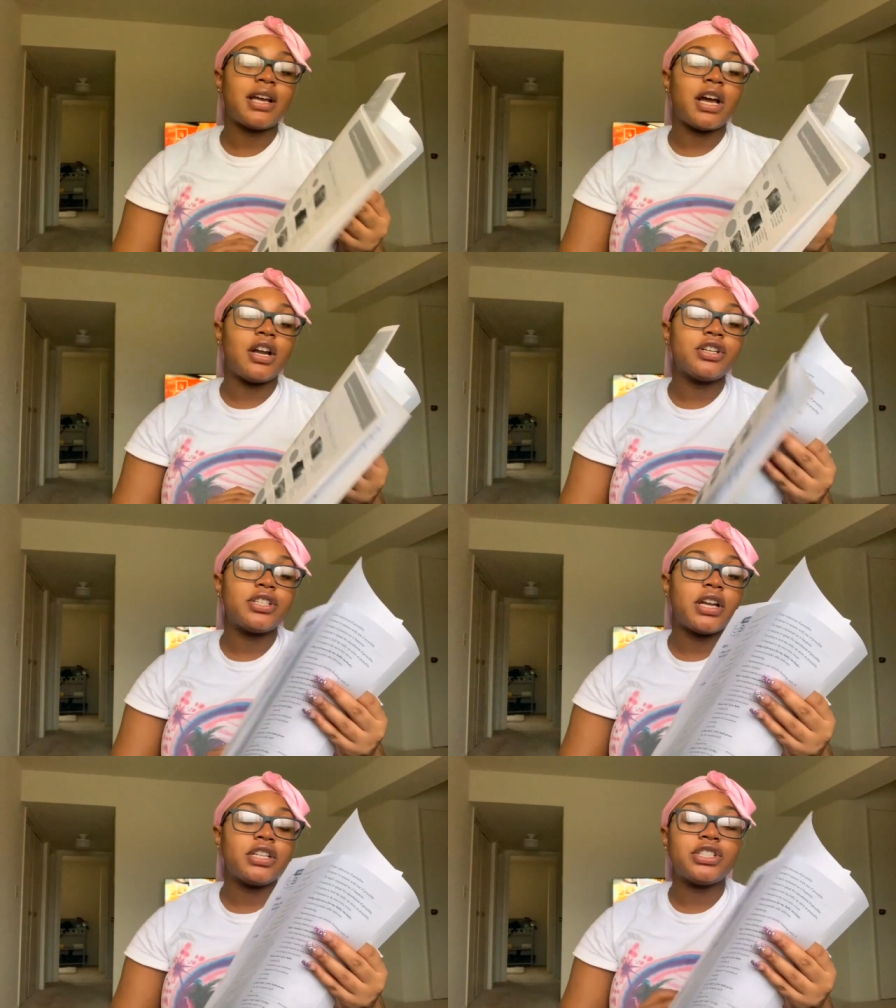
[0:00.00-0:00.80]
like
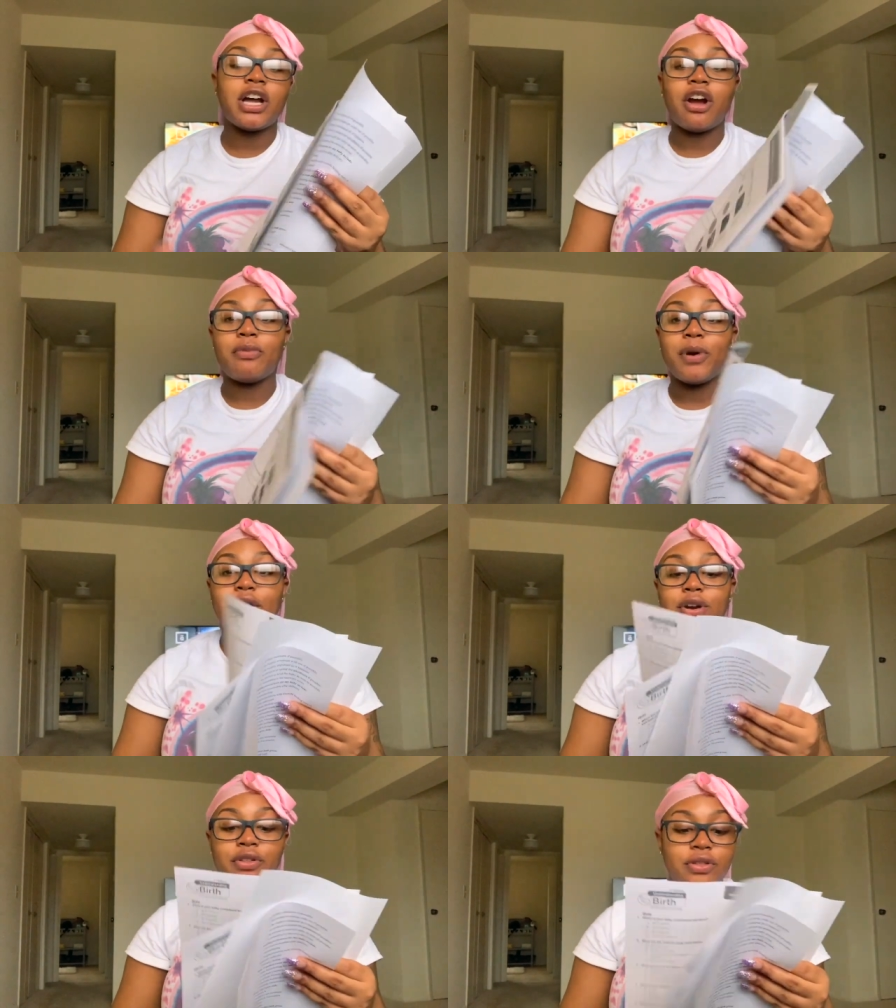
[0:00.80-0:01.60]
understanding
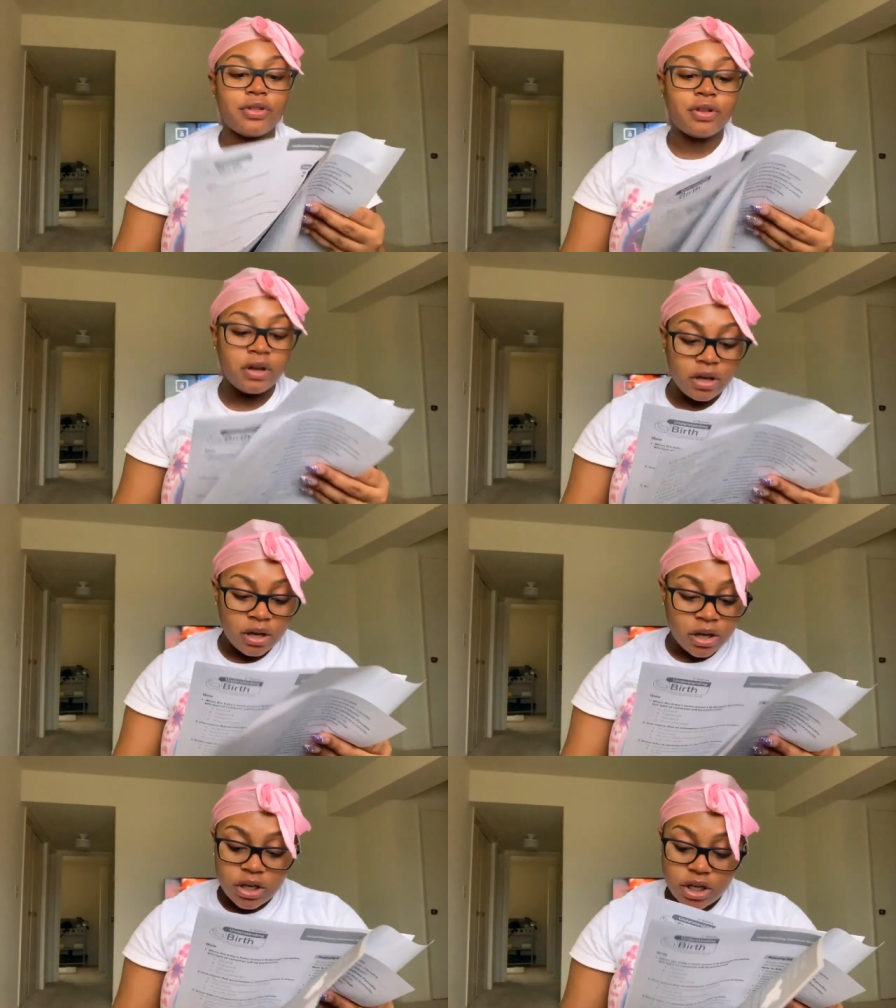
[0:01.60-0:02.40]
childbirth,
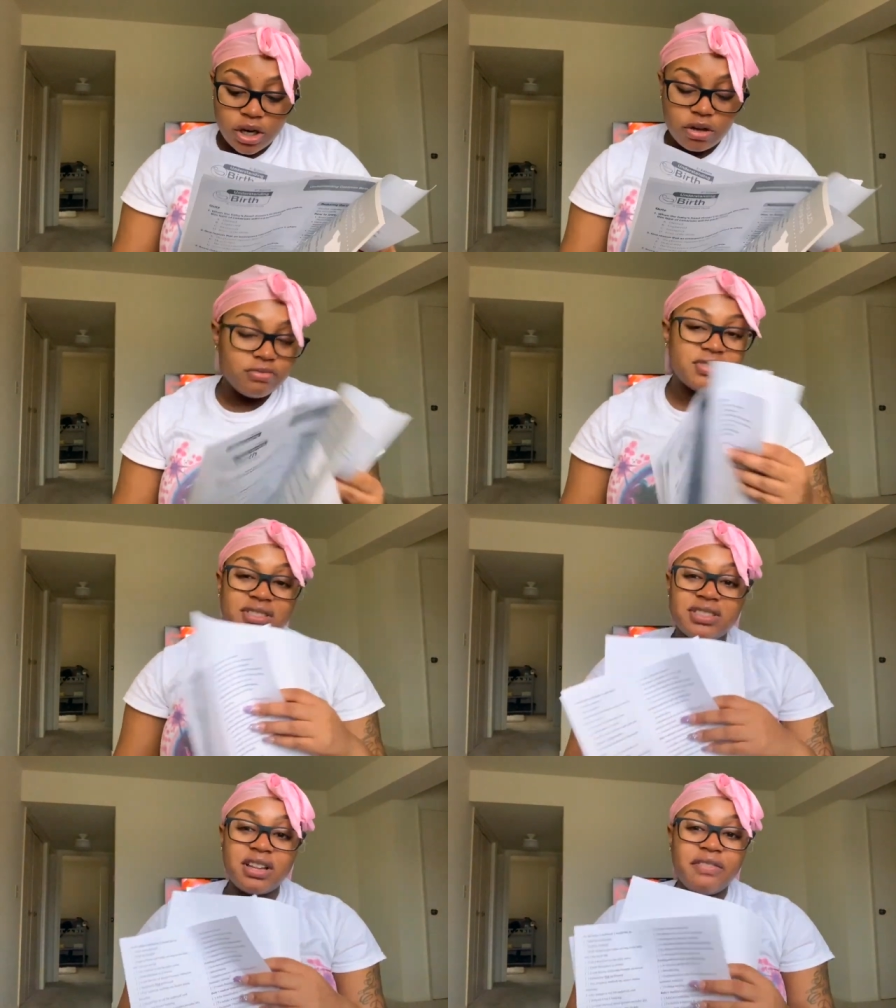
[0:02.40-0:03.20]
you know,
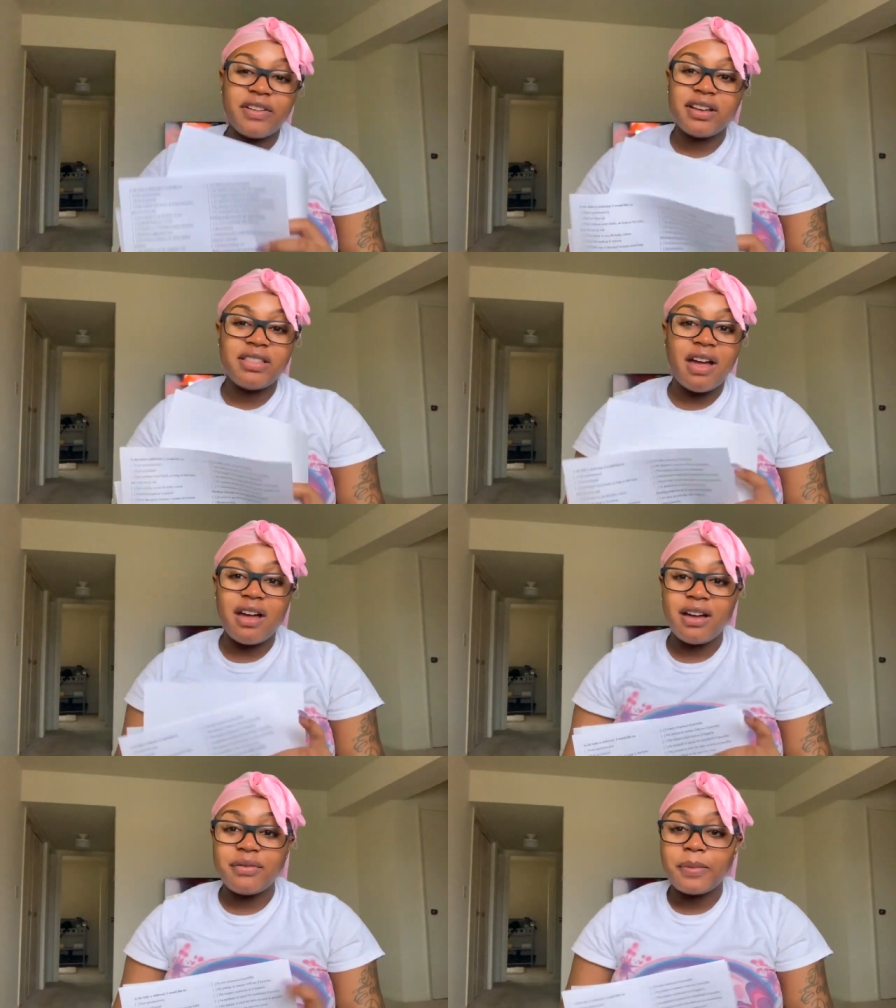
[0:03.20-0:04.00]
just stuff like
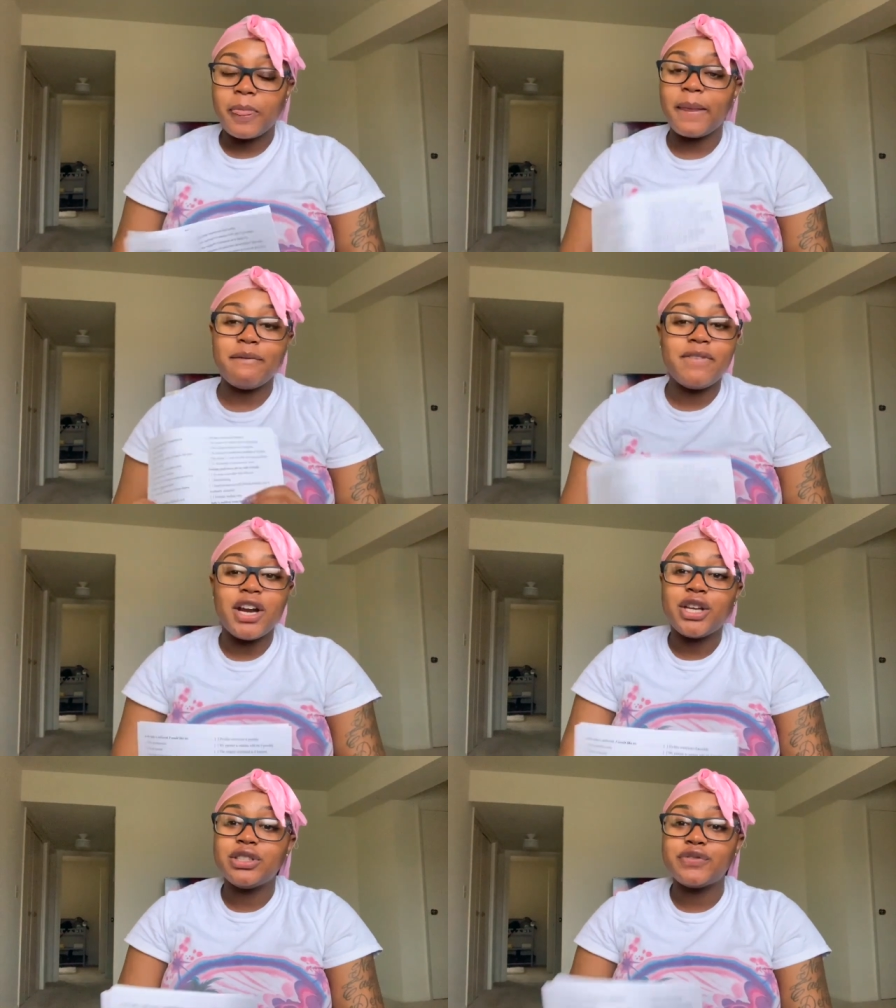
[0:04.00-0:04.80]
that.
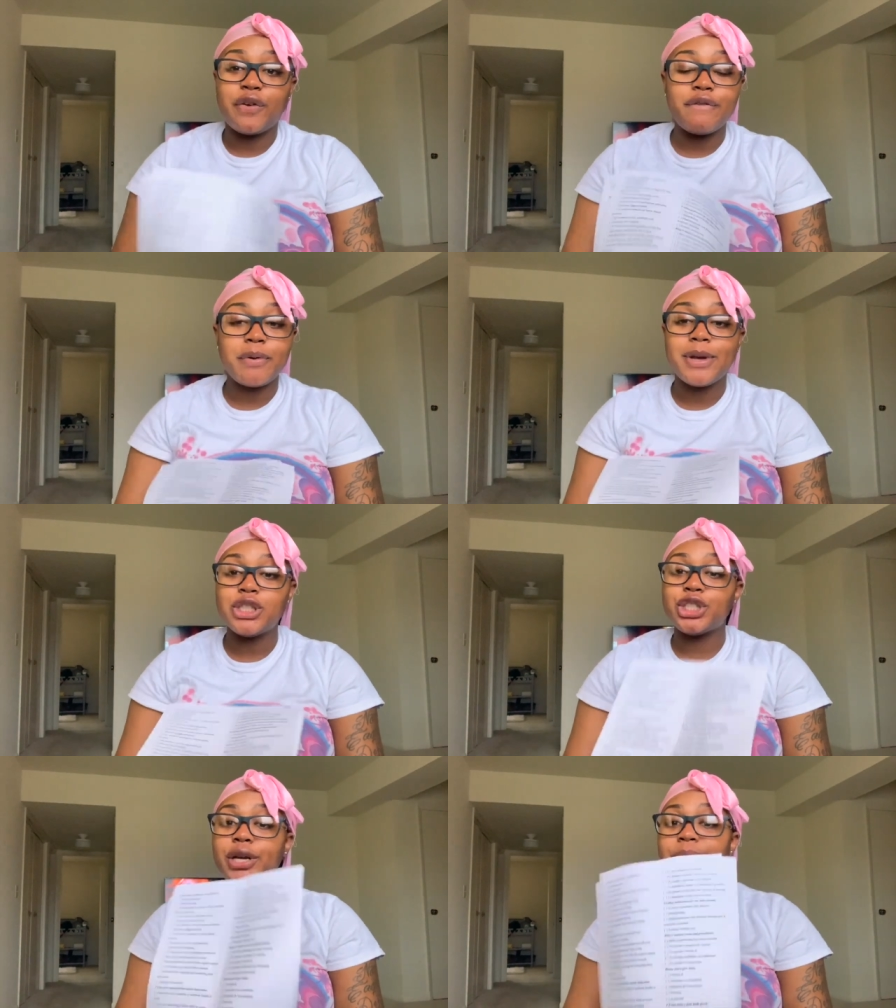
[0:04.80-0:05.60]
Very useful
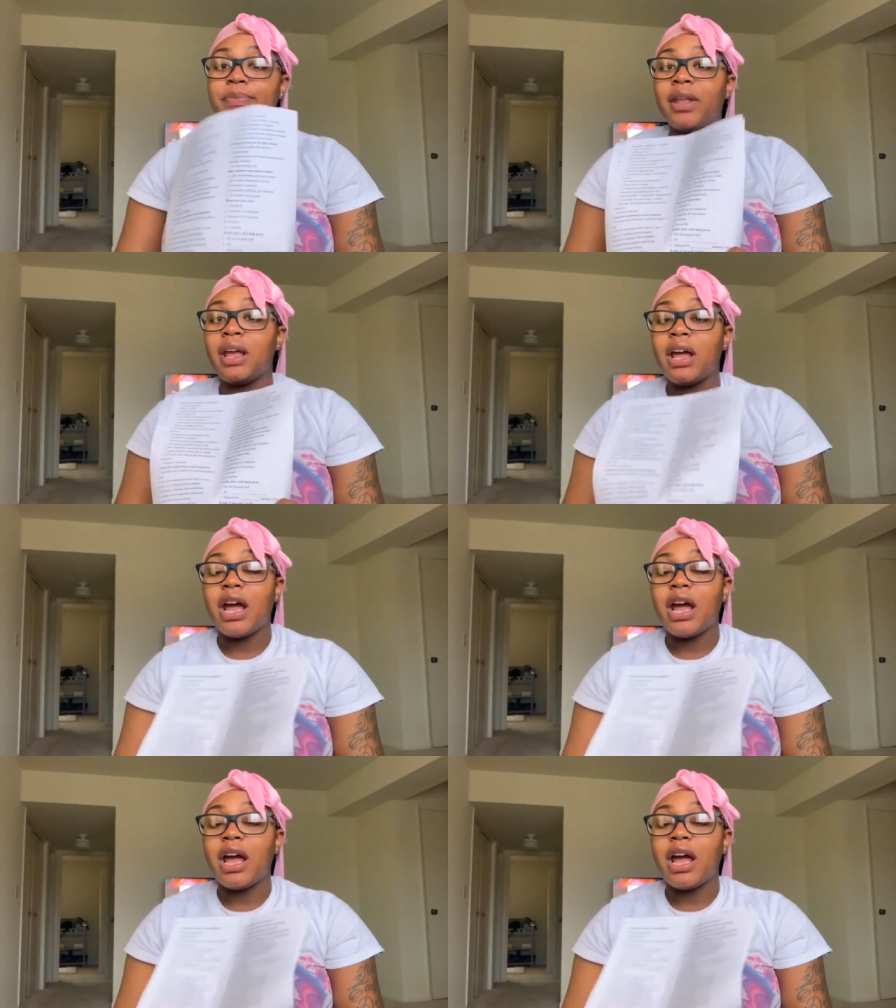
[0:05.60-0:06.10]
information.